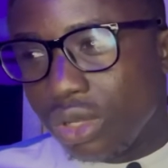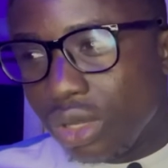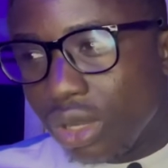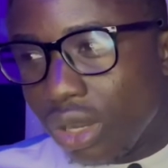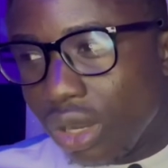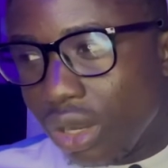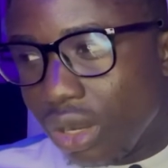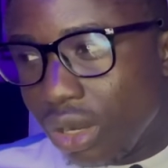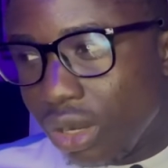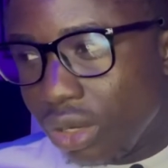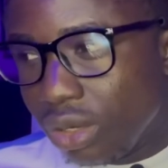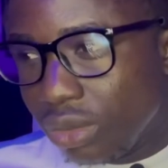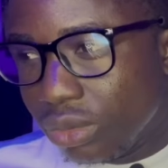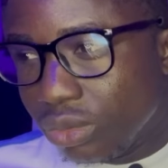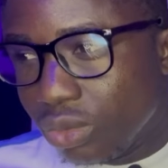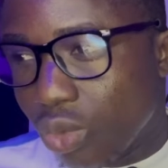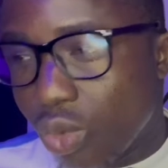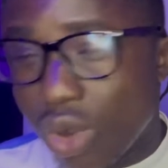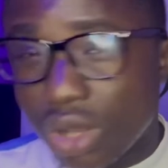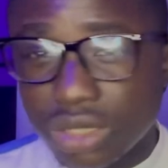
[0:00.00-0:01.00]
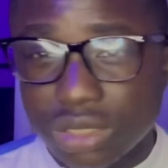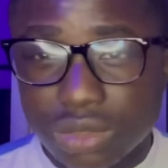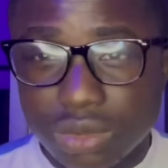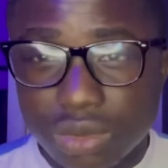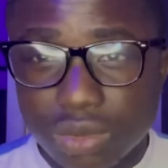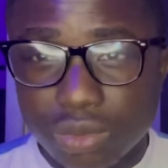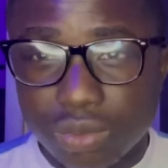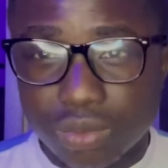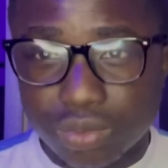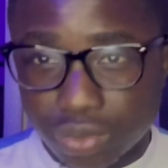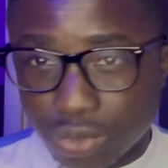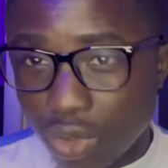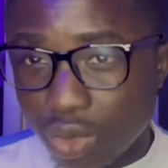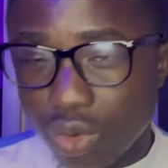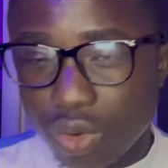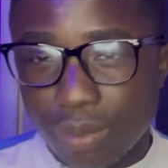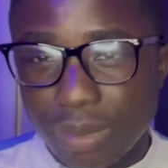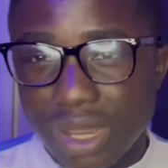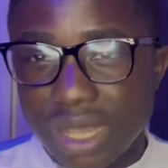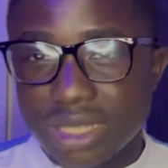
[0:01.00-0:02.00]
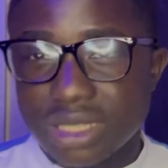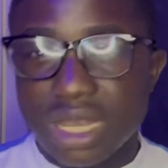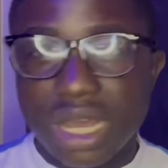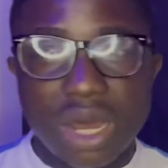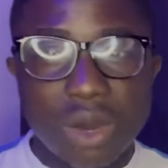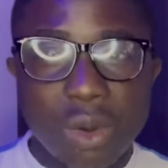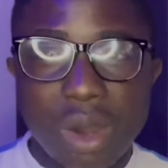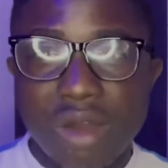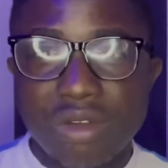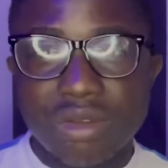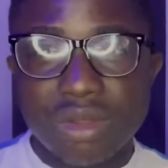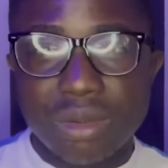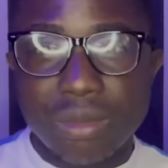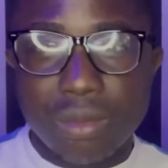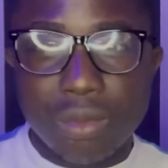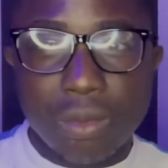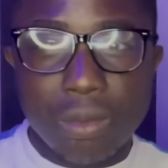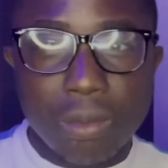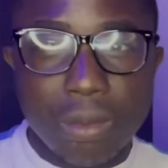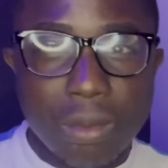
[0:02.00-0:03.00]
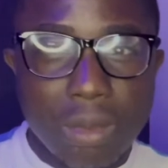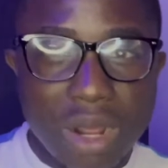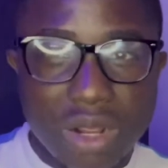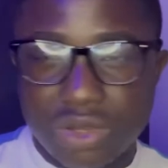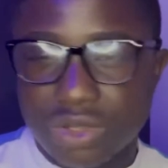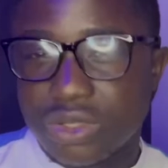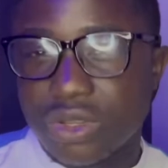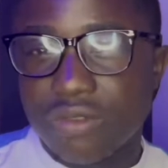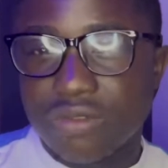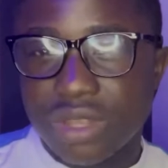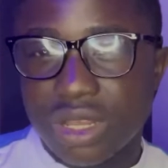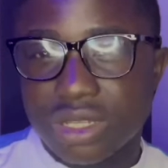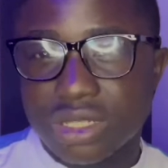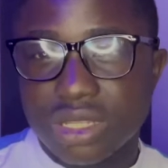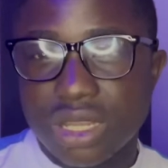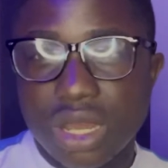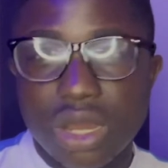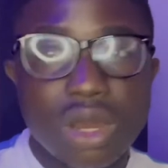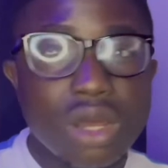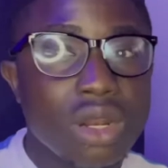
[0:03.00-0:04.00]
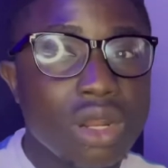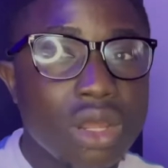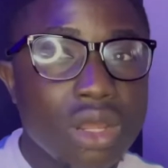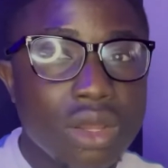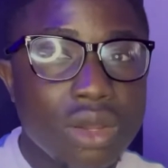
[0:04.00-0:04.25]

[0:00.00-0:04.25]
Word document, and we have the Microsoft Excel